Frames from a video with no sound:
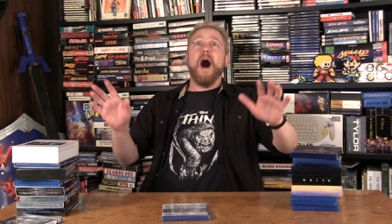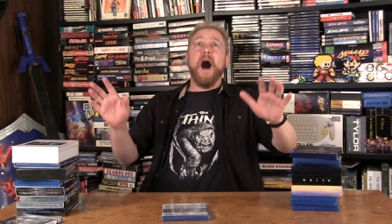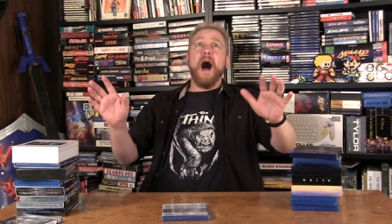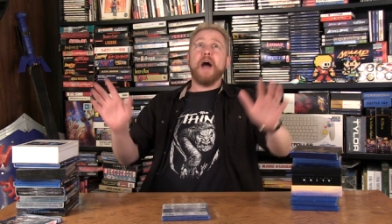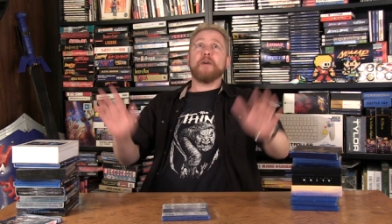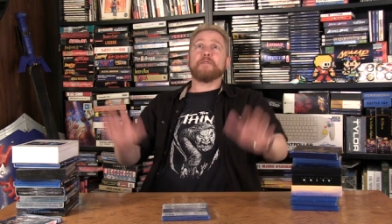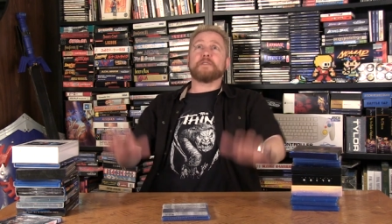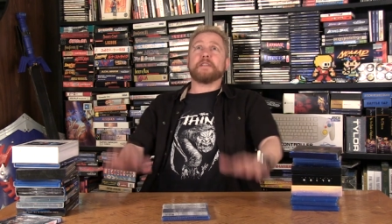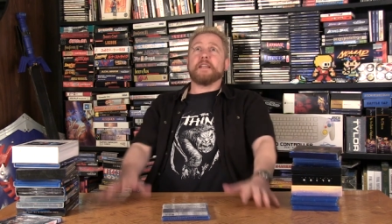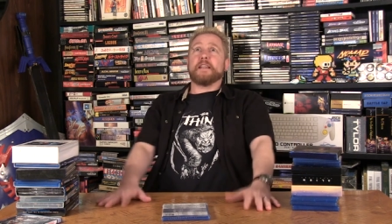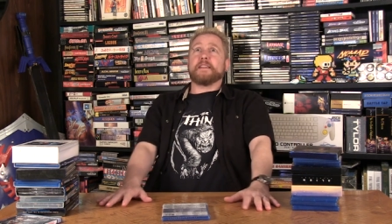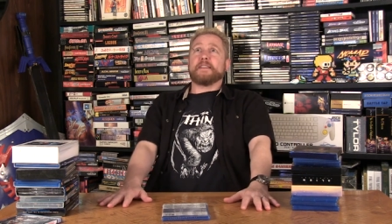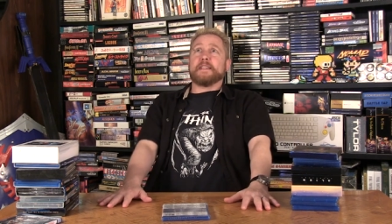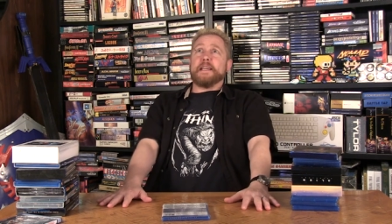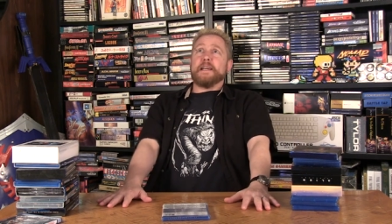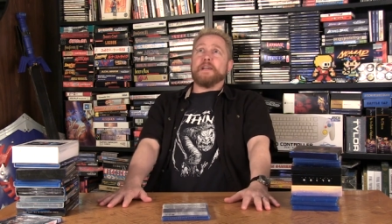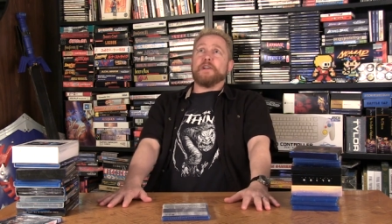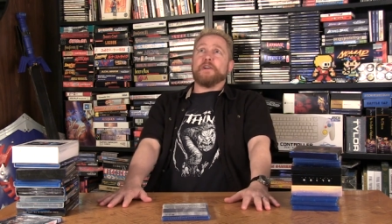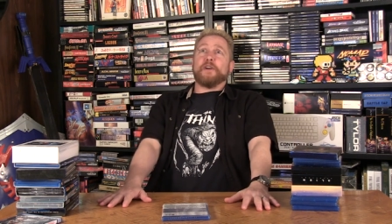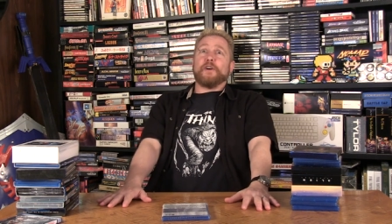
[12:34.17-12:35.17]
I was in the
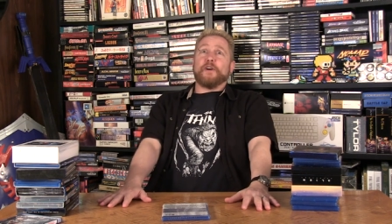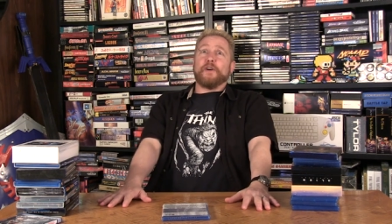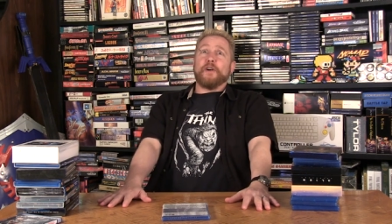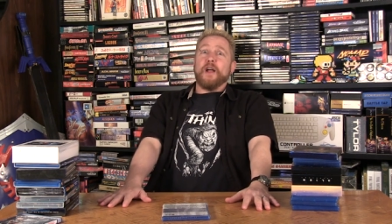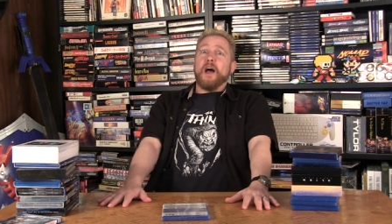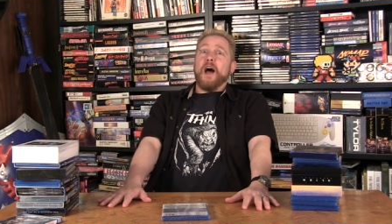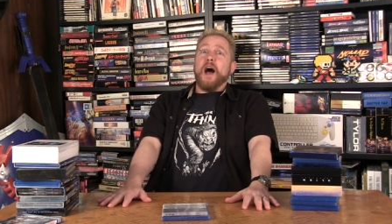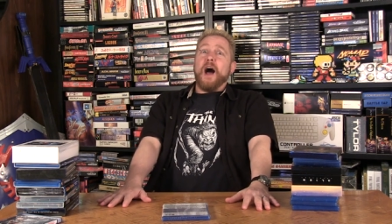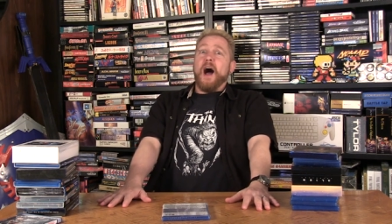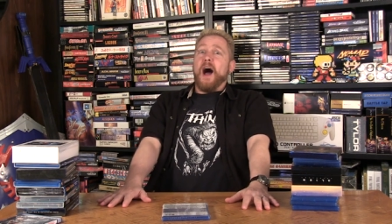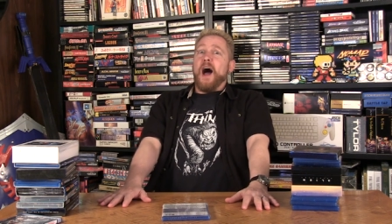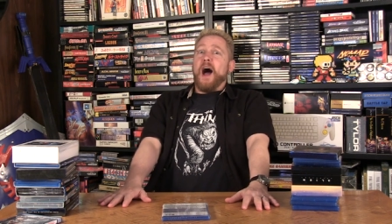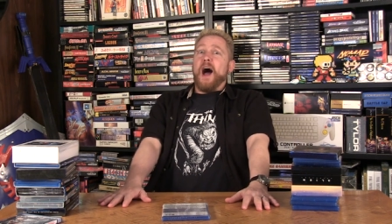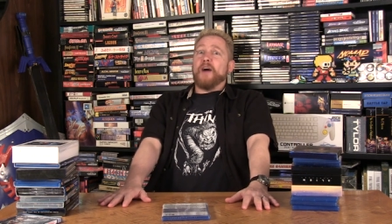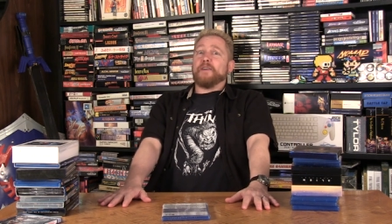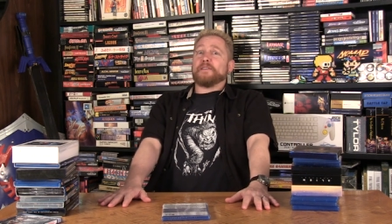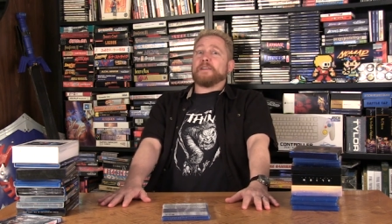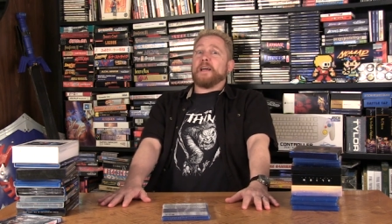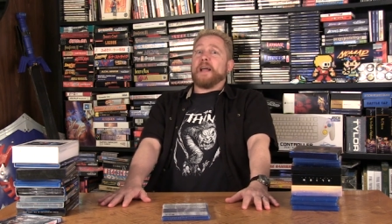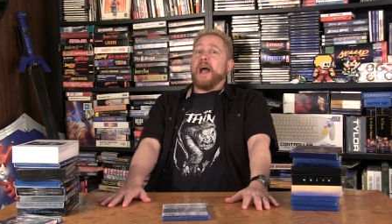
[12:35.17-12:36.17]
theater.
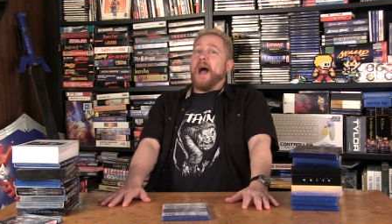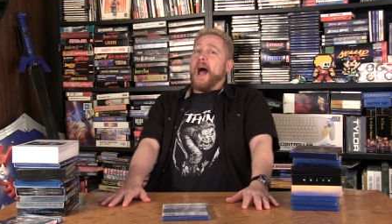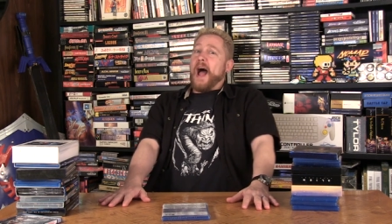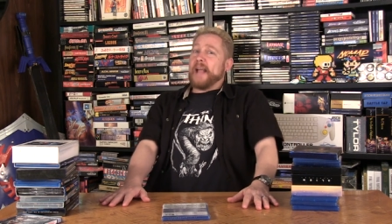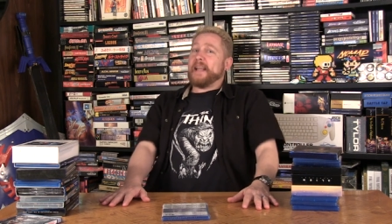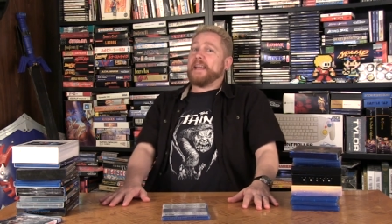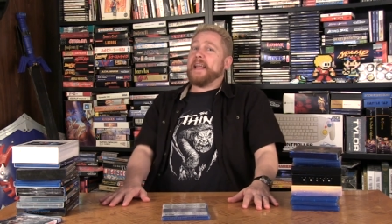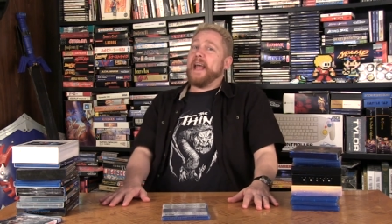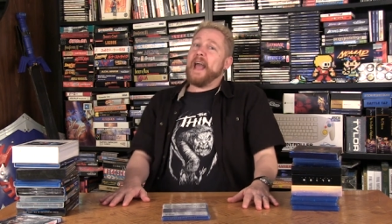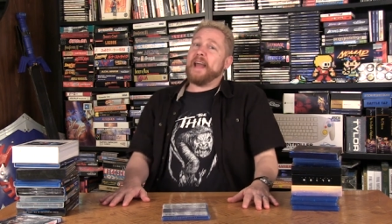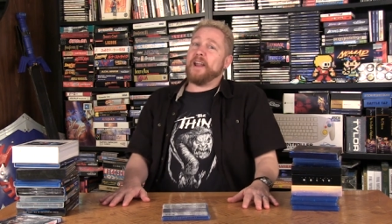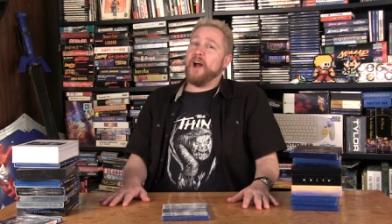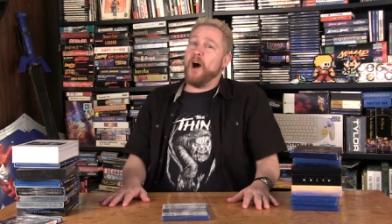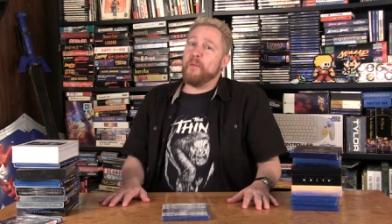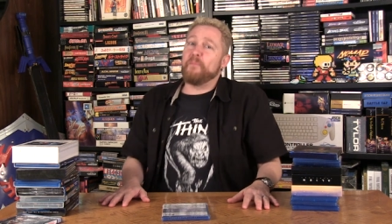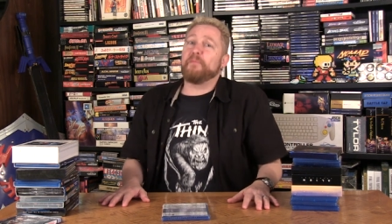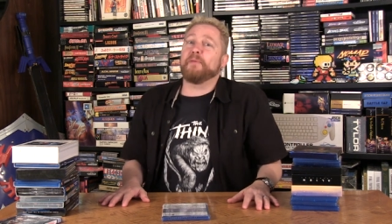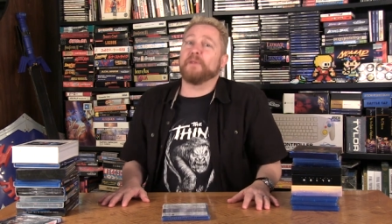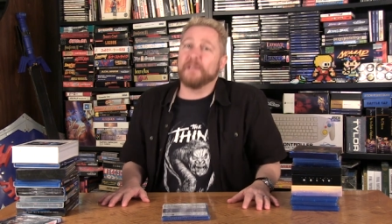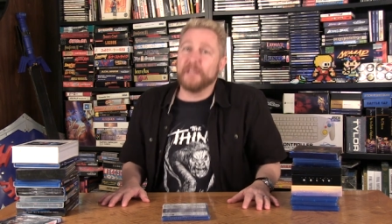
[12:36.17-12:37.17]
I was like, I
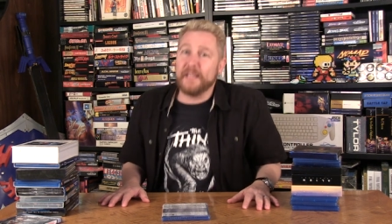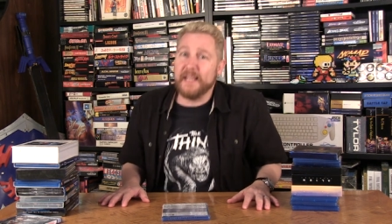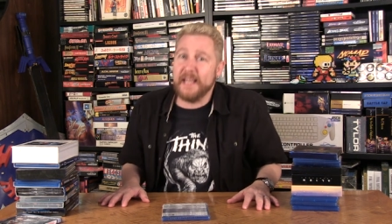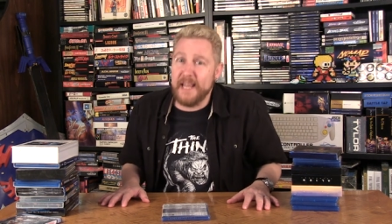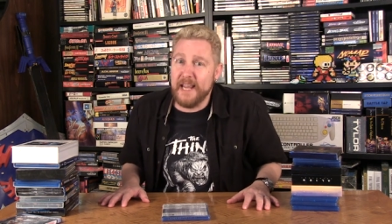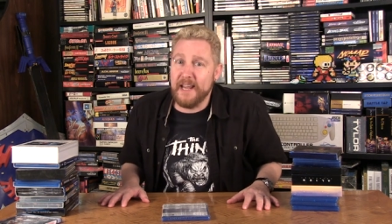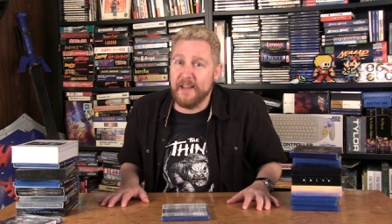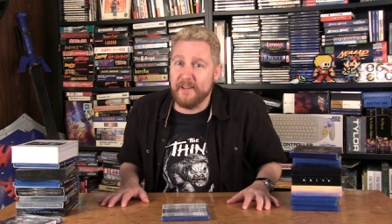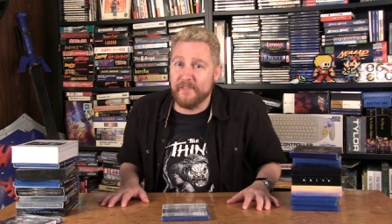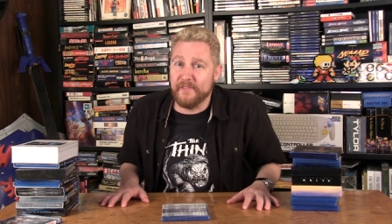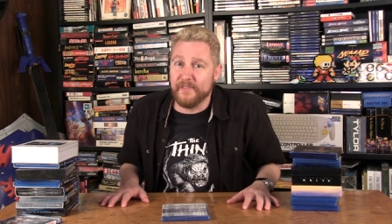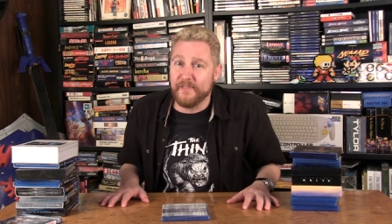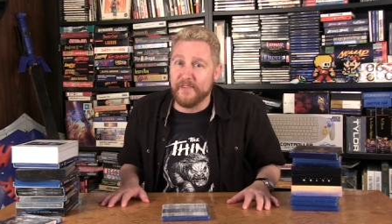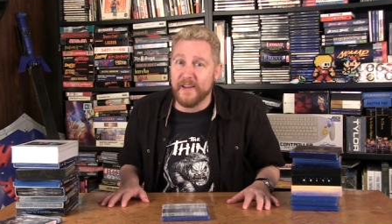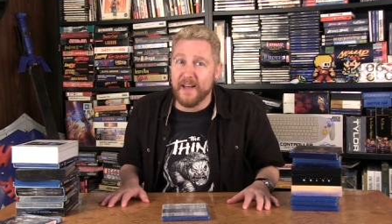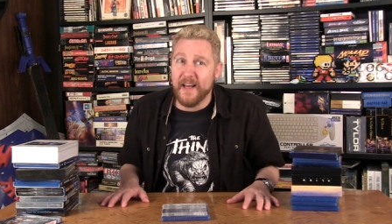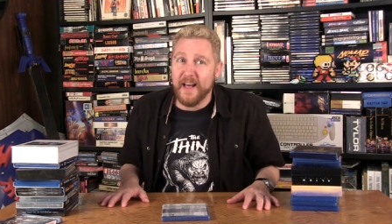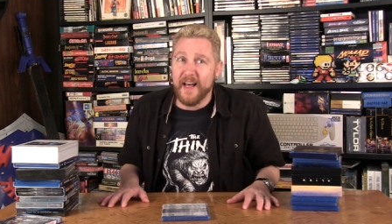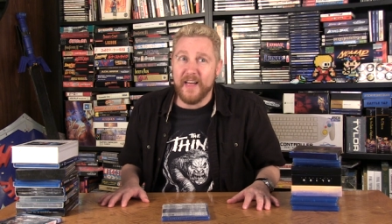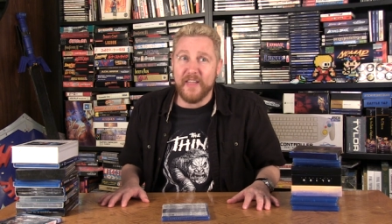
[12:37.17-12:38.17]
cannot believe
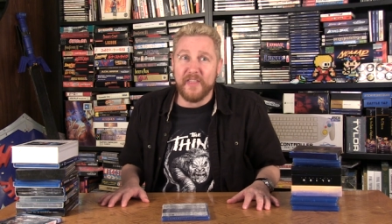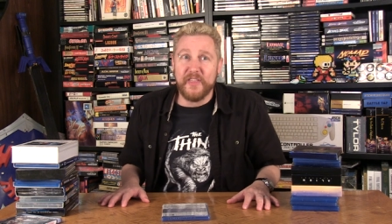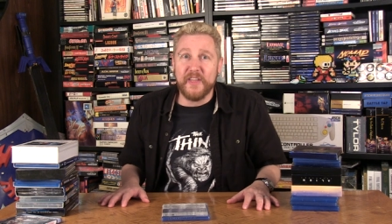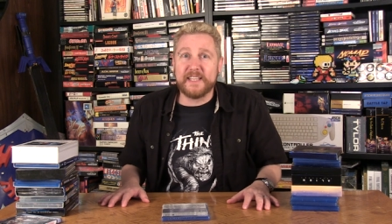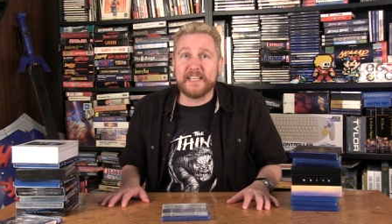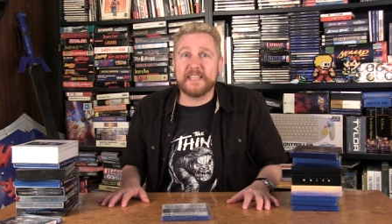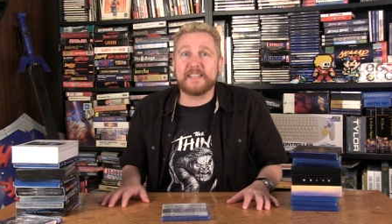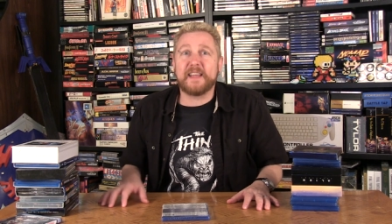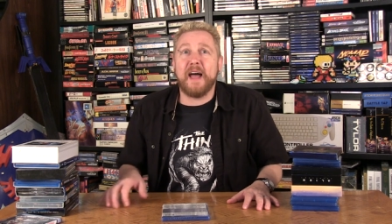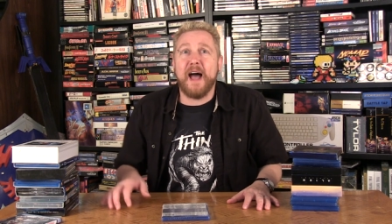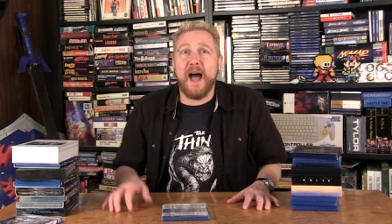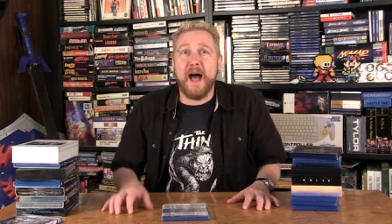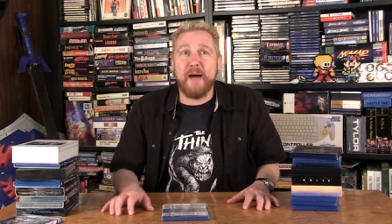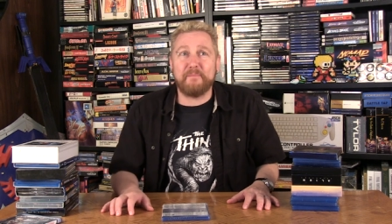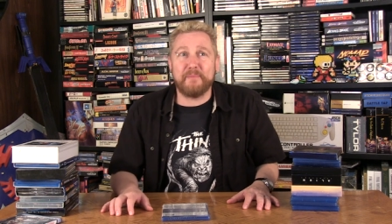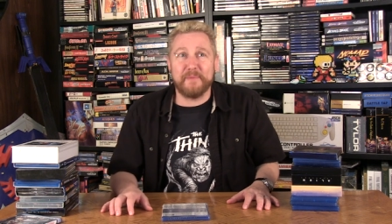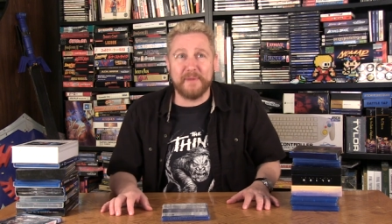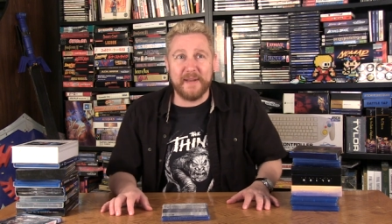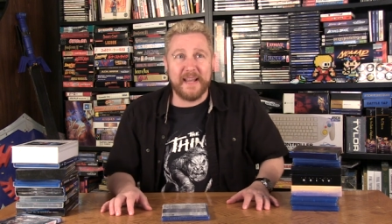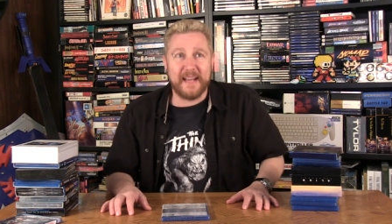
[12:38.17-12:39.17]
this is
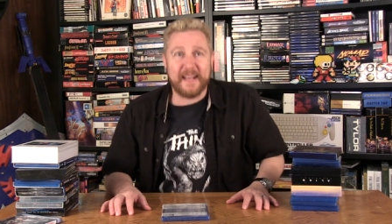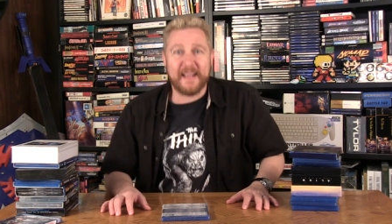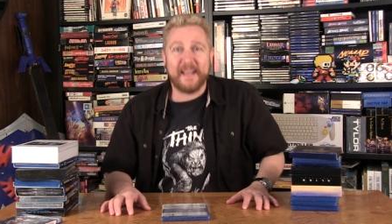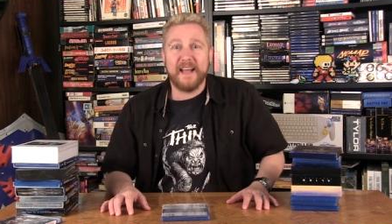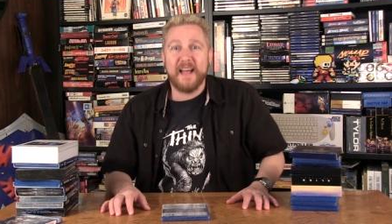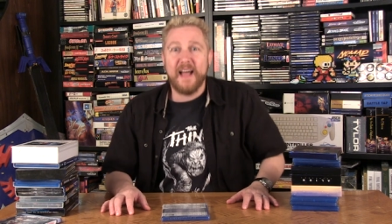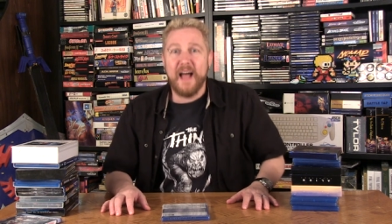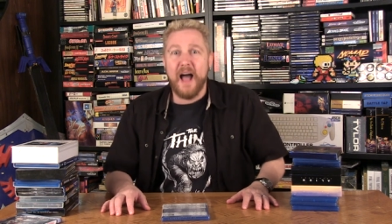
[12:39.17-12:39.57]
happening.